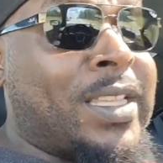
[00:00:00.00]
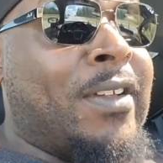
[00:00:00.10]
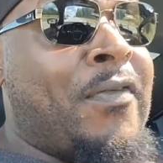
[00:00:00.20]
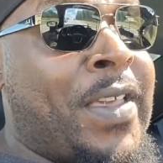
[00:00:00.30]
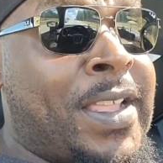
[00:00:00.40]

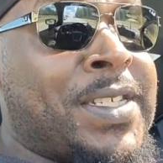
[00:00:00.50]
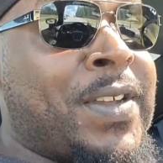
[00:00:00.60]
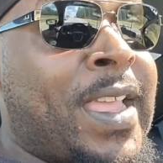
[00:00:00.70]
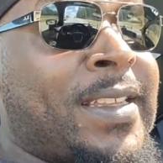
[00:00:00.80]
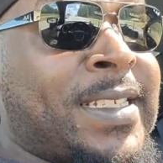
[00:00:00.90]

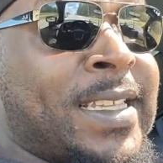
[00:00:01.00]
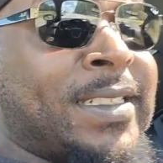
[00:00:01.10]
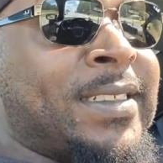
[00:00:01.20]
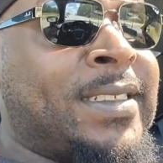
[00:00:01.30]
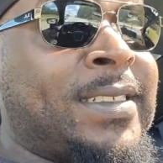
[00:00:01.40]
Avenger
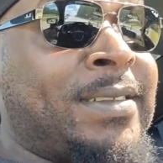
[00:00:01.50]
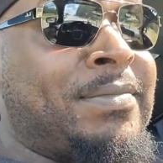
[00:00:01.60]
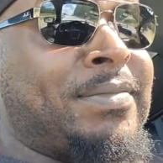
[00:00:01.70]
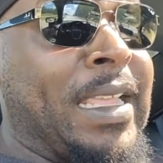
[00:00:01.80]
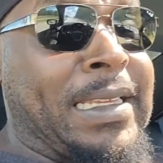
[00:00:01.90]
antennas,
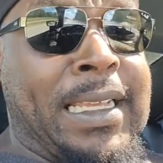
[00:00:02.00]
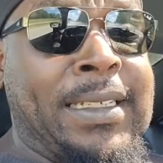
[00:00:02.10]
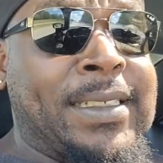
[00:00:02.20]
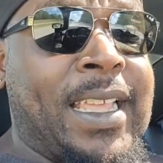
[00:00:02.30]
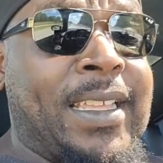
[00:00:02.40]
it
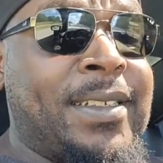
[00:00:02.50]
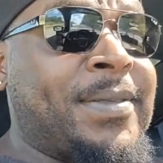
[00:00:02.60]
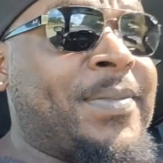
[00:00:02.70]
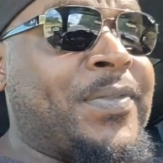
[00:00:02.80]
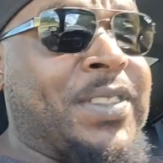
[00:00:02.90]
does that
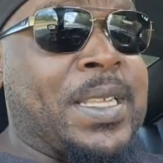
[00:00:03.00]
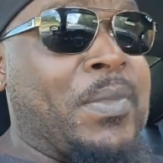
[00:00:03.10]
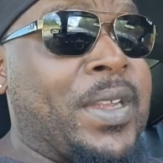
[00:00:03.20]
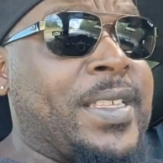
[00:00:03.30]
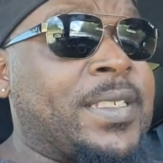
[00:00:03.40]
for
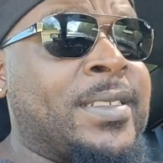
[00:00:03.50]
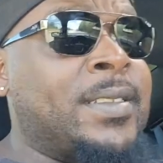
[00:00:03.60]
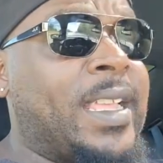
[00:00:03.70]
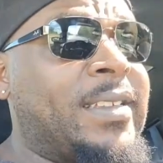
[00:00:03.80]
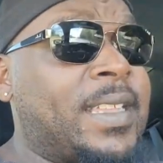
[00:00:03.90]
some
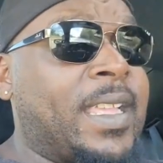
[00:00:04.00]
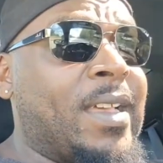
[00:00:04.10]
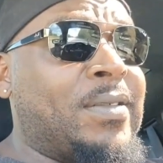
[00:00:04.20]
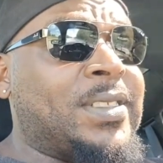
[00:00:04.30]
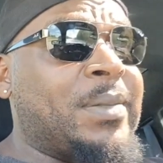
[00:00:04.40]
reason. It
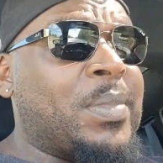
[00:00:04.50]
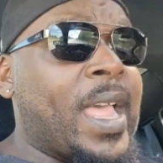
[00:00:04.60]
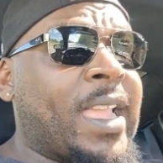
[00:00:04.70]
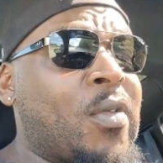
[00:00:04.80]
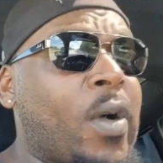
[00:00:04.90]
goes in
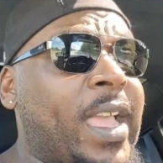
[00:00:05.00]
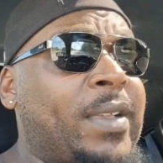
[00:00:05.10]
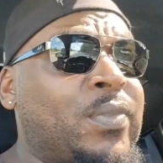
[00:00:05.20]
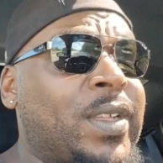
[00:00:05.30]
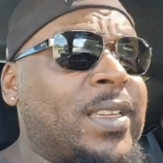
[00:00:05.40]
black and
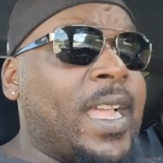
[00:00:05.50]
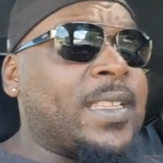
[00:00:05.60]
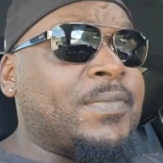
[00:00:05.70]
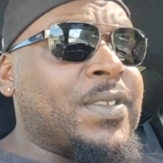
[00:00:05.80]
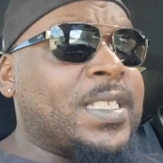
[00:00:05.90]
white when
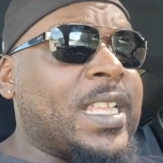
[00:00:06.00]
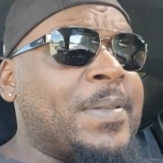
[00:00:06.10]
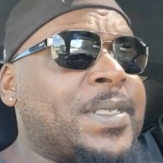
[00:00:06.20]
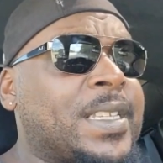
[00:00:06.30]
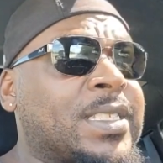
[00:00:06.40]
like the
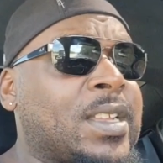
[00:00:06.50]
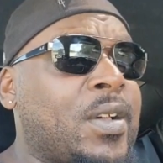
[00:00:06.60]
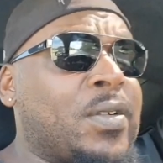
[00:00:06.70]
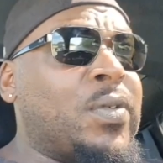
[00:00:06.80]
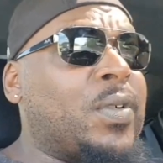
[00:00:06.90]
reception is
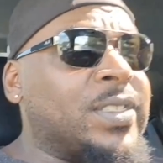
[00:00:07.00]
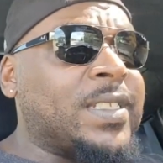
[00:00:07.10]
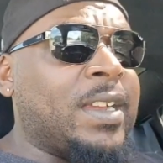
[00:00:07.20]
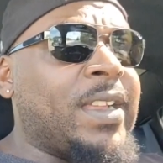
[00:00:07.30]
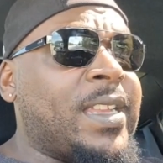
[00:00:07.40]
low, or is
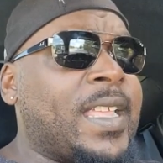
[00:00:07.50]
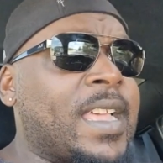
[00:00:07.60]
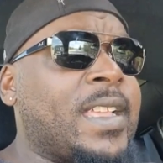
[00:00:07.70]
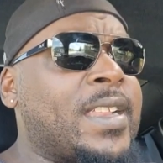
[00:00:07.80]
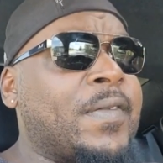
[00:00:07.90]
there any
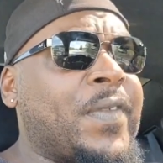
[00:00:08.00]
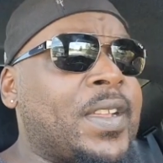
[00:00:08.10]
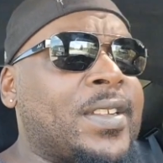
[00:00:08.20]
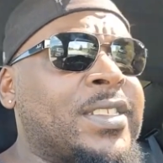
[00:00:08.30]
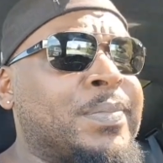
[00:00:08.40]
kind of
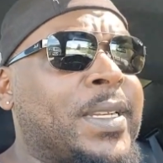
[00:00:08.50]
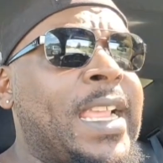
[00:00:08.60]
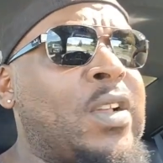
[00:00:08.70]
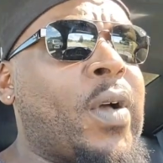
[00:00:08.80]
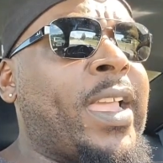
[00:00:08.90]
interference. But
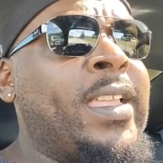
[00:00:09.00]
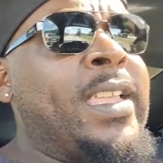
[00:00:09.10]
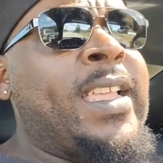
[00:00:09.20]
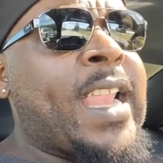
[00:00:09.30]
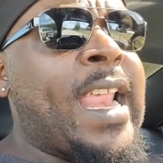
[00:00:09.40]
anyway,
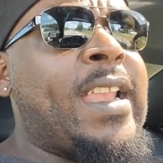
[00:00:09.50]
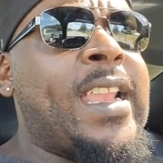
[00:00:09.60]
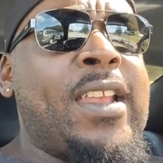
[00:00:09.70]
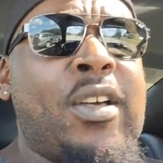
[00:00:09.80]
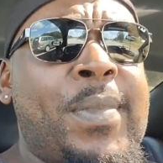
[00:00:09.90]
that
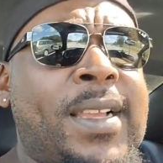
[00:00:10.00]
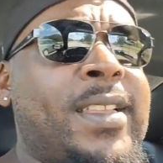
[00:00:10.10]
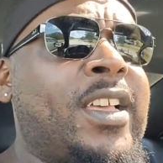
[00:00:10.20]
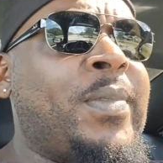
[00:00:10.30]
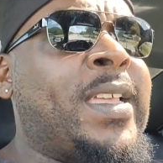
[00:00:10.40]
ain't no big
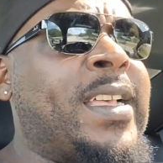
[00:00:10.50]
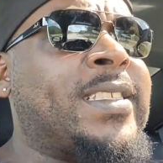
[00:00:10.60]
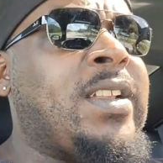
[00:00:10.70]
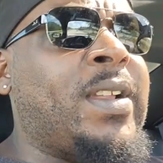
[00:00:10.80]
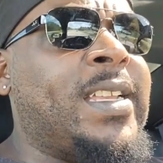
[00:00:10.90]
deal,
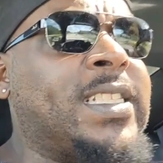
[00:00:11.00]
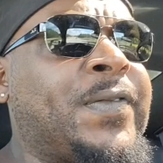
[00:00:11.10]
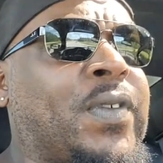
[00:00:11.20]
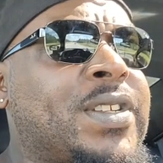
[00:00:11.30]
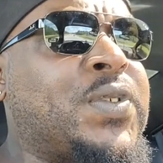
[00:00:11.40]
because it only does
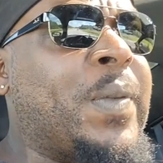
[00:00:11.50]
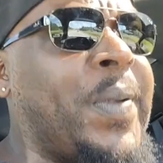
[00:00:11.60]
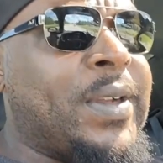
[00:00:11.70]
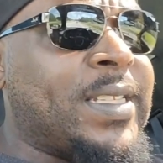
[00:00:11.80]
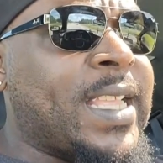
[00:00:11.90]
it for a short
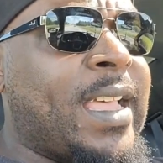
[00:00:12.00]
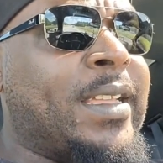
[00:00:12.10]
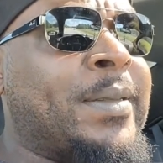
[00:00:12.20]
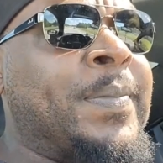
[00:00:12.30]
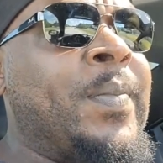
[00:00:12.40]
period of
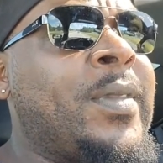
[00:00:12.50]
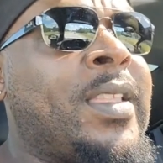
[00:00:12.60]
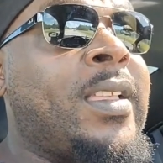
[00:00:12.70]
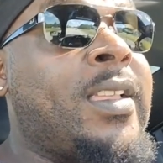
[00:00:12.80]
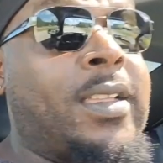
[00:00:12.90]
time
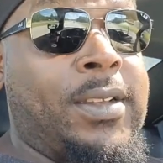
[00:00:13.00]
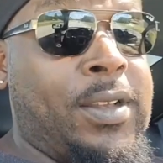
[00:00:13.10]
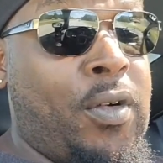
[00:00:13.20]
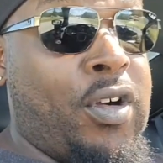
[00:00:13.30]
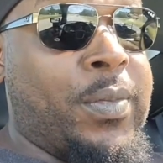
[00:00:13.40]

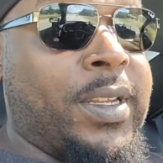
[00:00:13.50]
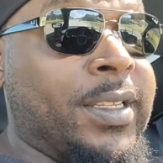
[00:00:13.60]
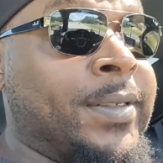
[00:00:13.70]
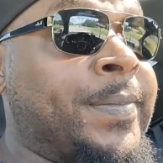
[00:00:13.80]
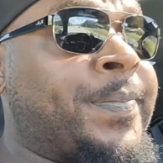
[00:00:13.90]
normally.